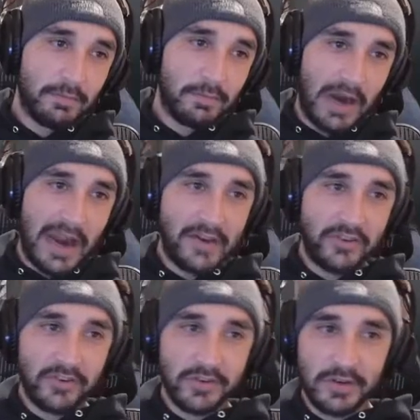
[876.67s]

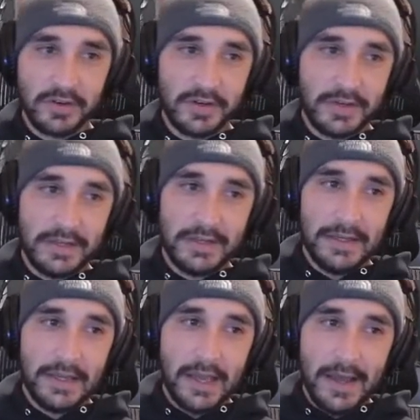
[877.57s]
branch.
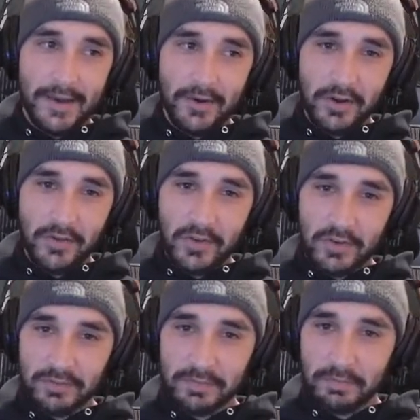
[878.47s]
I don't know if
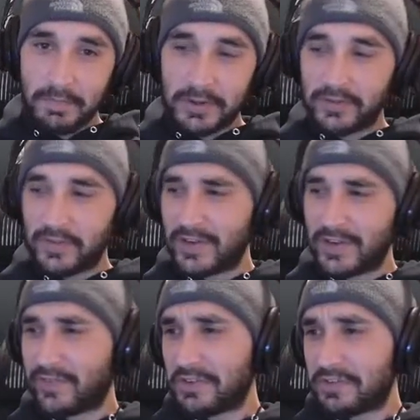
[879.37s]
there's much of a
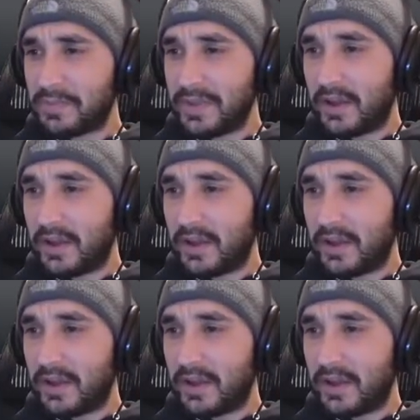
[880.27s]
difference, to be